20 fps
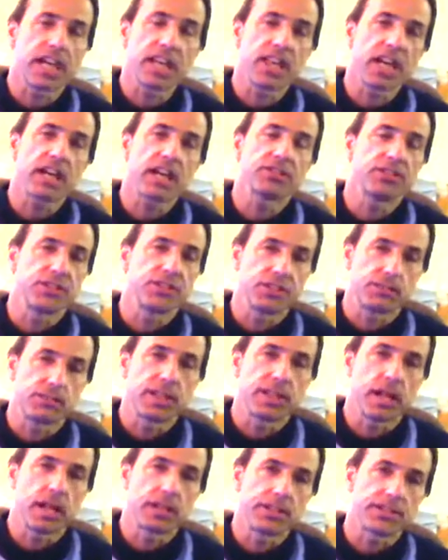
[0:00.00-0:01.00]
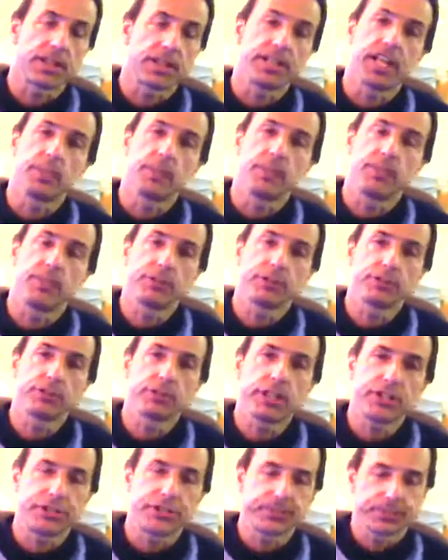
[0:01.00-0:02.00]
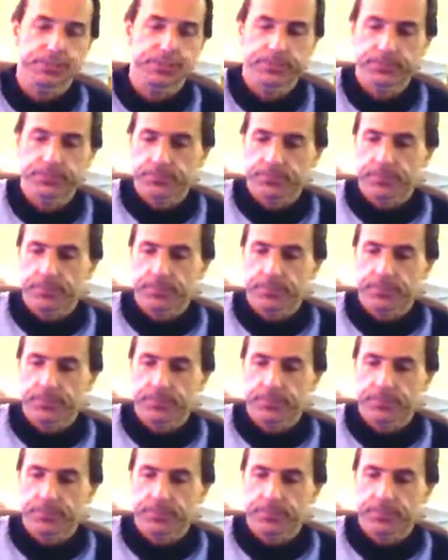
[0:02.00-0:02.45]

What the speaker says: and thousands of dollars on HEPA filtration.